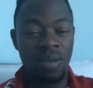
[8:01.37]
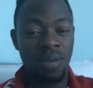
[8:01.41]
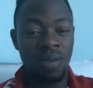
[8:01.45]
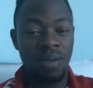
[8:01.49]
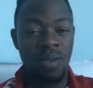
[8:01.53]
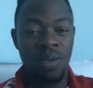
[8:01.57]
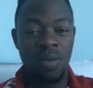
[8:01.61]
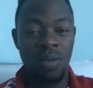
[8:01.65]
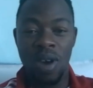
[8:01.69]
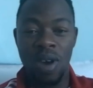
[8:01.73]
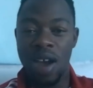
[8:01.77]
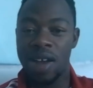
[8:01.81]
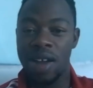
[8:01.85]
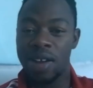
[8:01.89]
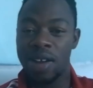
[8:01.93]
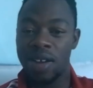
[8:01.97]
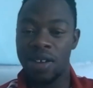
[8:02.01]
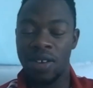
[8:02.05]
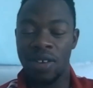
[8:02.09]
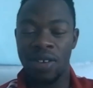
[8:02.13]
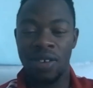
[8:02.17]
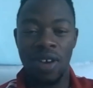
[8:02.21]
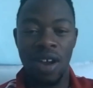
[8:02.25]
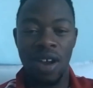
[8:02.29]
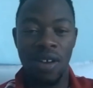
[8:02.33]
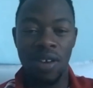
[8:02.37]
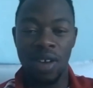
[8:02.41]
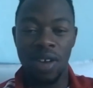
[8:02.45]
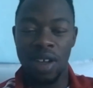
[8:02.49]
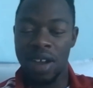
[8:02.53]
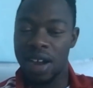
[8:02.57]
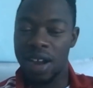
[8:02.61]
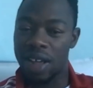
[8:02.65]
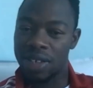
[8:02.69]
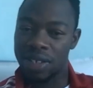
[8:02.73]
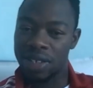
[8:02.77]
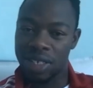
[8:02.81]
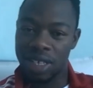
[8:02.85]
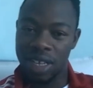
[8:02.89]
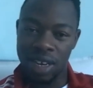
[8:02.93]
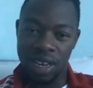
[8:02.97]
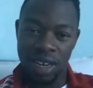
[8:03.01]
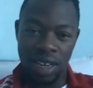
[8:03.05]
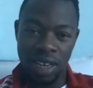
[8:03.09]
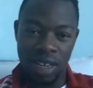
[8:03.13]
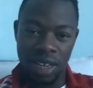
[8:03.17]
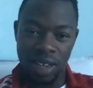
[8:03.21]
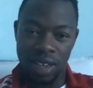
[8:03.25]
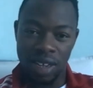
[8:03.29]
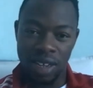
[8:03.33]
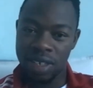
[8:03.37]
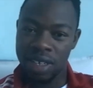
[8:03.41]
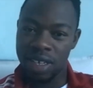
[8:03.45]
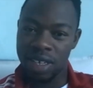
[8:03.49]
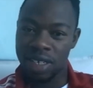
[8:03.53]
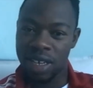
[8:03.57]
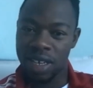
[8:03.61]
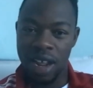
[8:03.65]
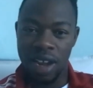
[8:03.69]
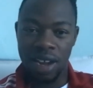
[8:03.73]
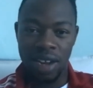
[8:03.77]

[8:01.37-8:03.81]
wander around and not send it and just let